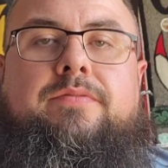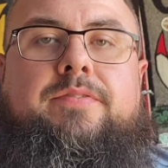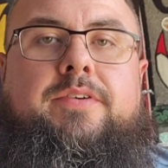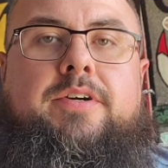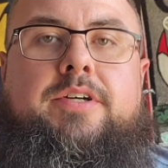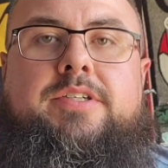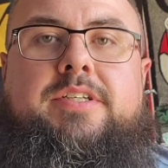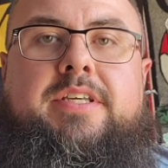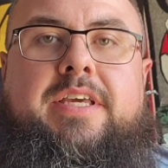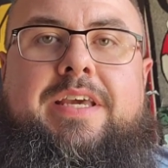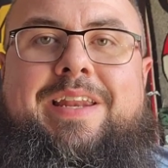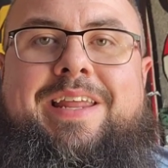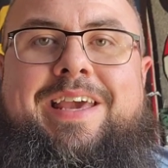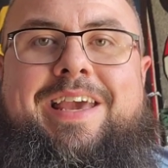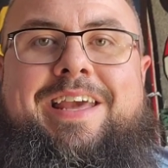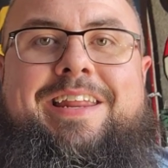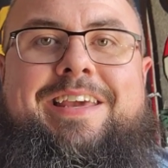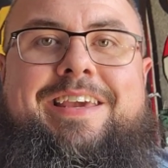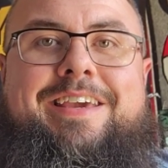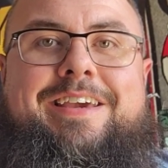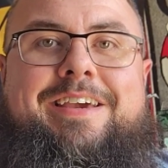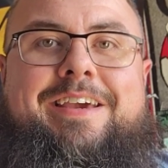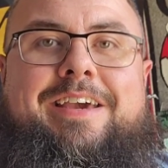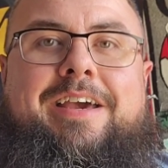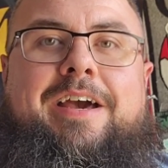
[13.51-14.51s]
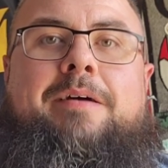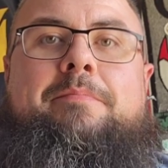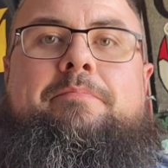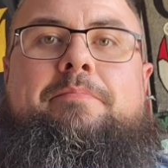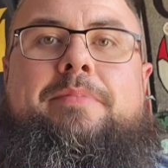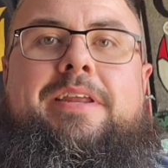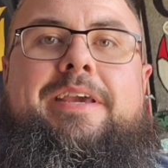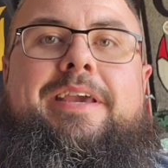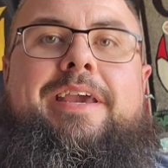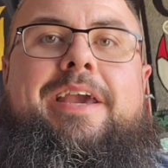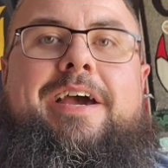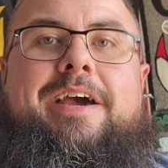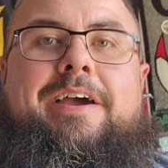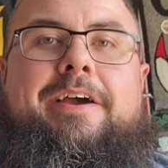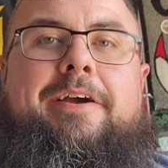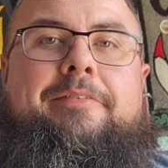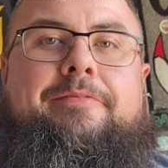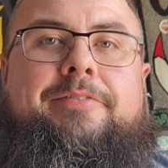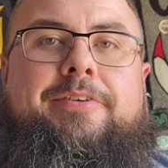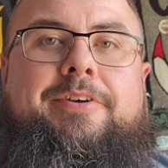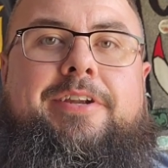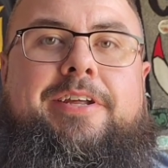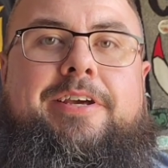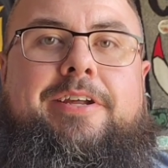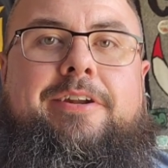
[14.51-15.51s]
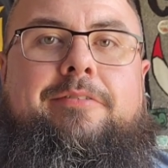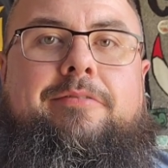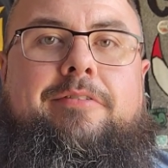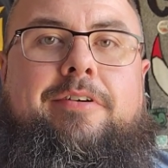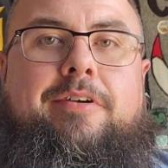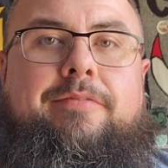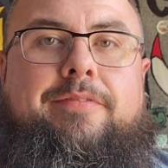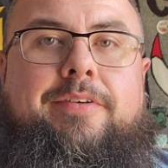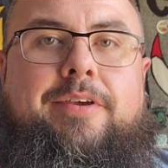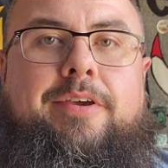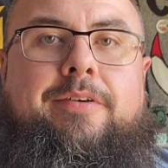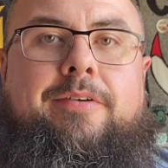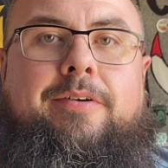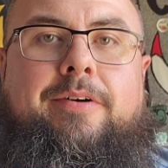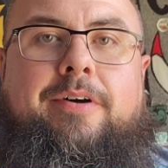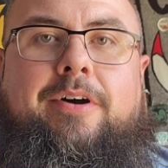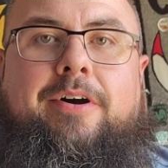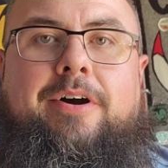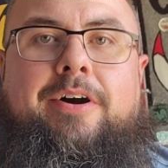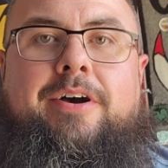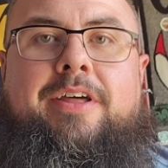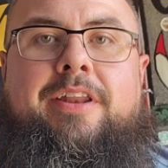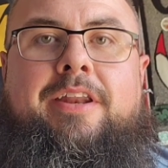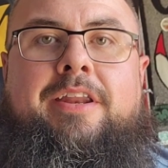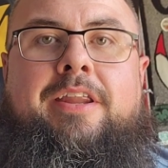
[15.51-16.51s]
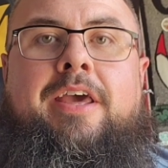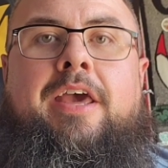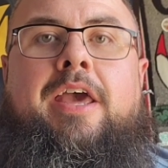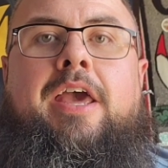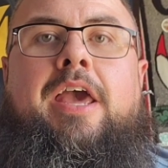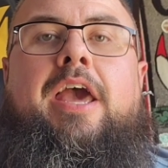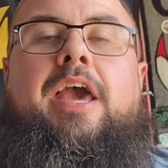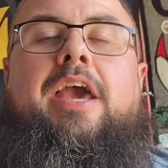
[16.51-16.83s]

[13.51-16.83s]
first Canadian company I ever did a review on,